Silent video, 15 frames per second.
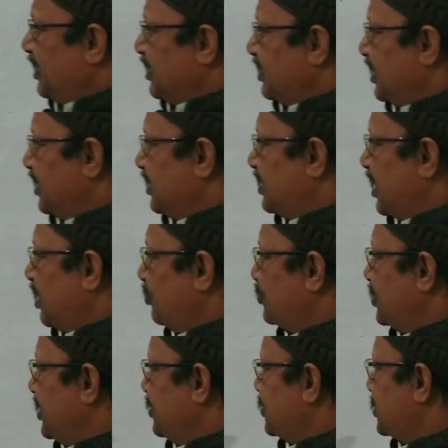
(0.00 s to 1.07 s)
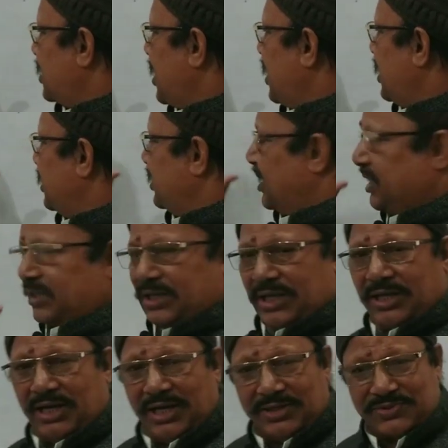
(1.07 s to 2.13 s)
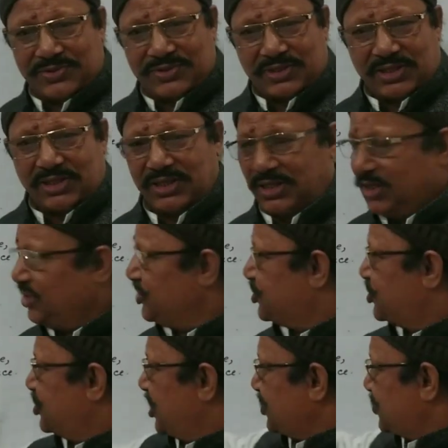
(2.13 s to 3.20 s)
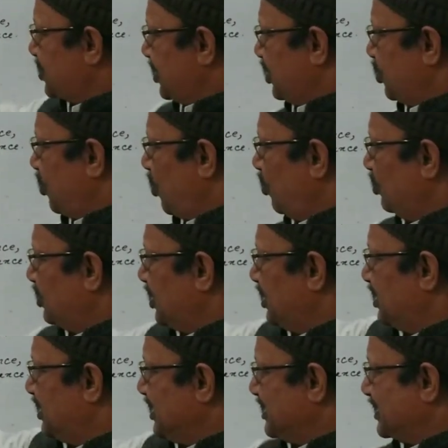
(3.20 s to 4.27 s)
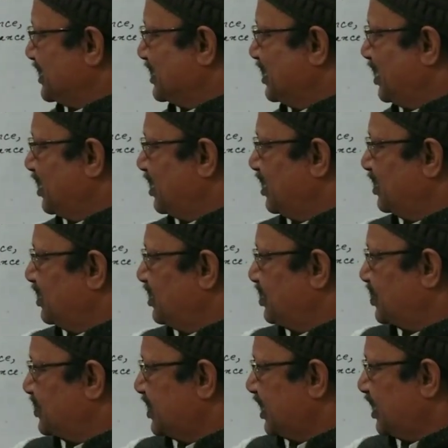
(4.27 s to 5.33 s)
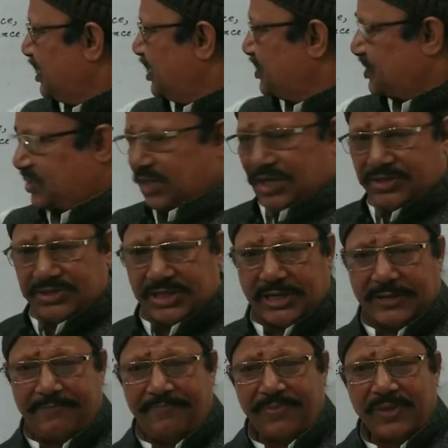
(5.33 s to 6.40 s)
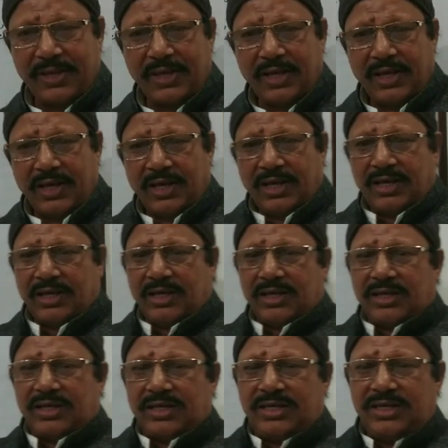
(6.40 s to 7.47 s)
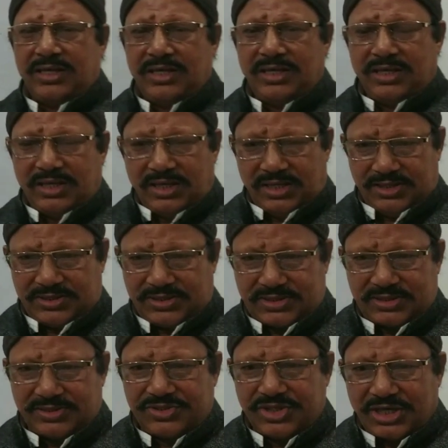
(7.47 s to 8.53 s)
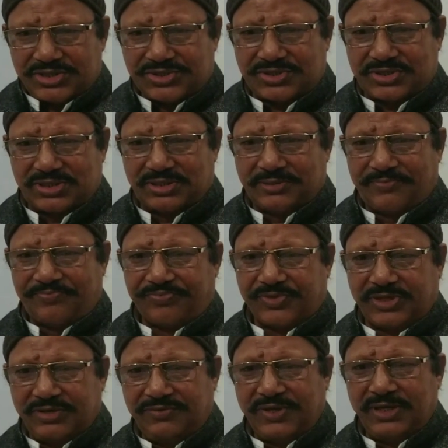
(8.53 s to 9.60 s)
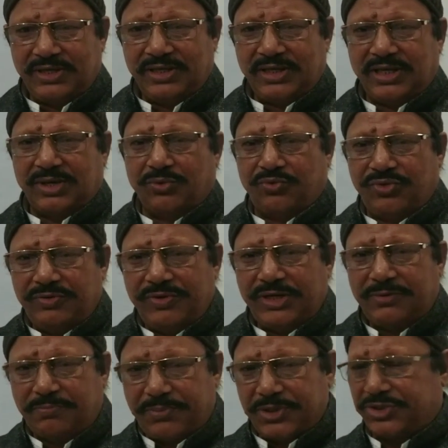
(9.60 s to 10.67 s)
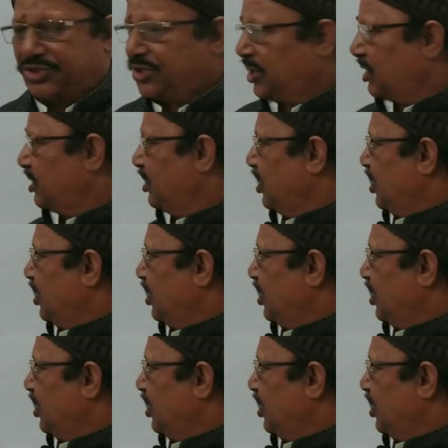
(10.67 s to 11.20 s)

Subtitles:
10,000 sigh at a glance. He is just in this second stanza, he is just giving a vivid picture